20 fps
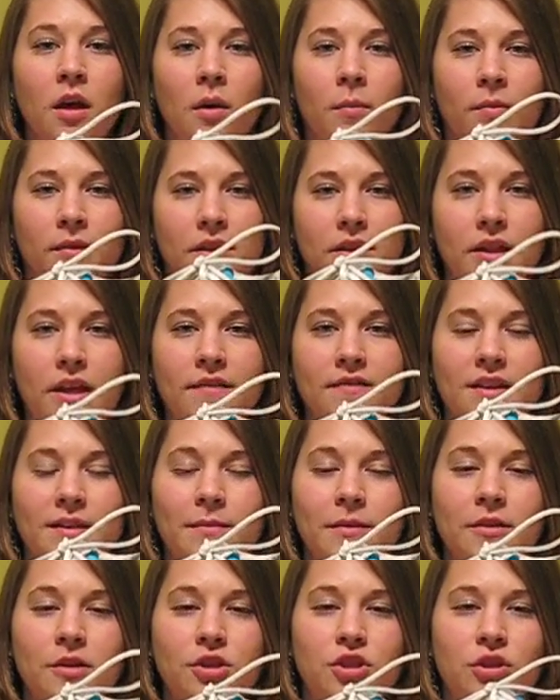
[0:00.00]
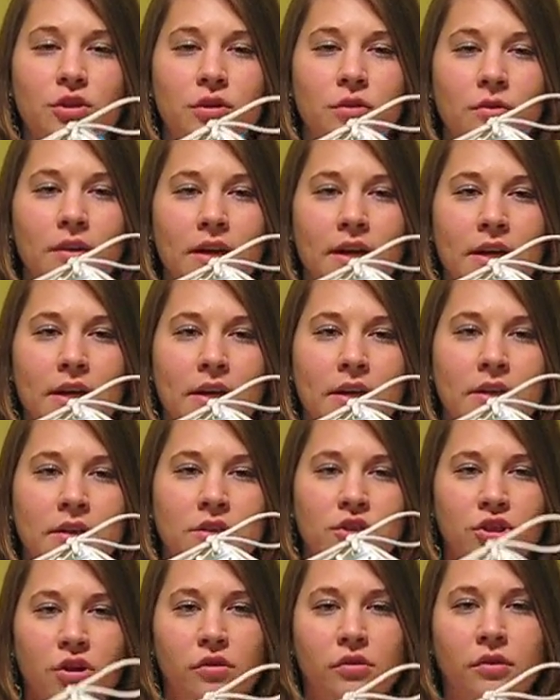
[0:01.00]
But the lifetime of the shoe
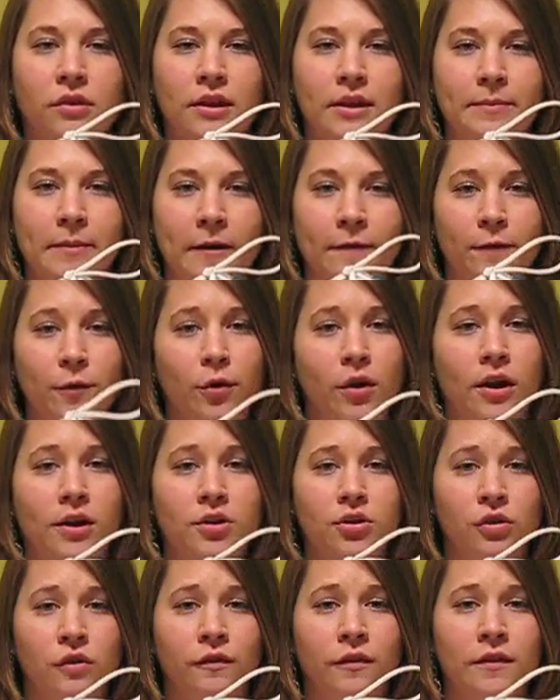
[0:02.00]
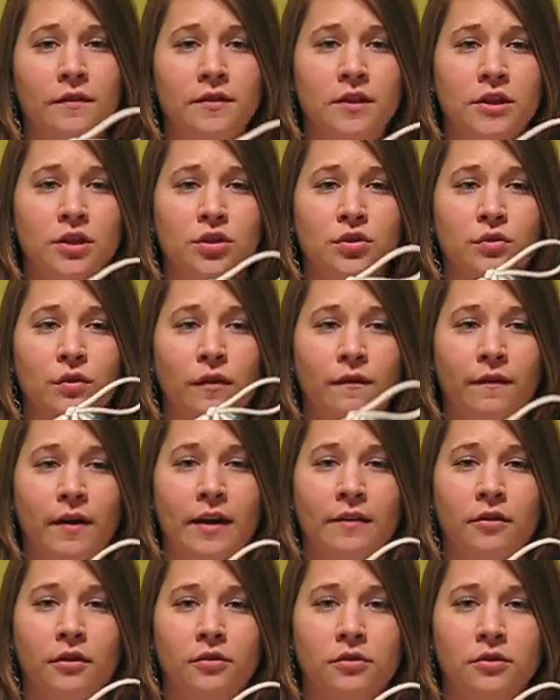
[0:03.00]
is generally about 450 to
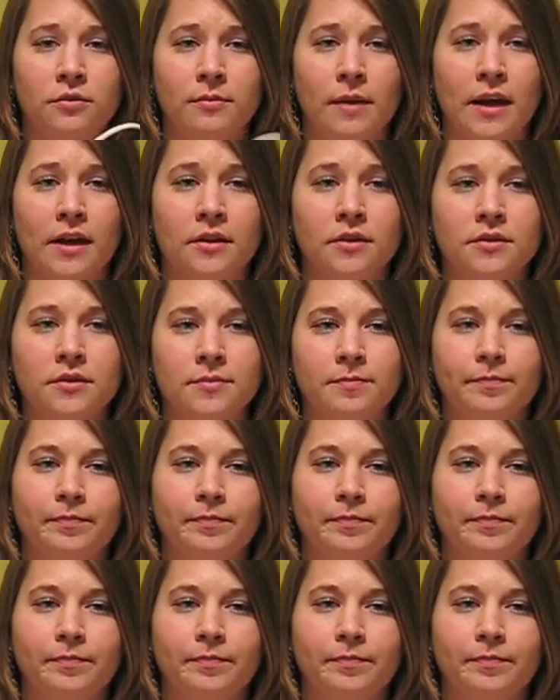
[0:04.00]
500 miles.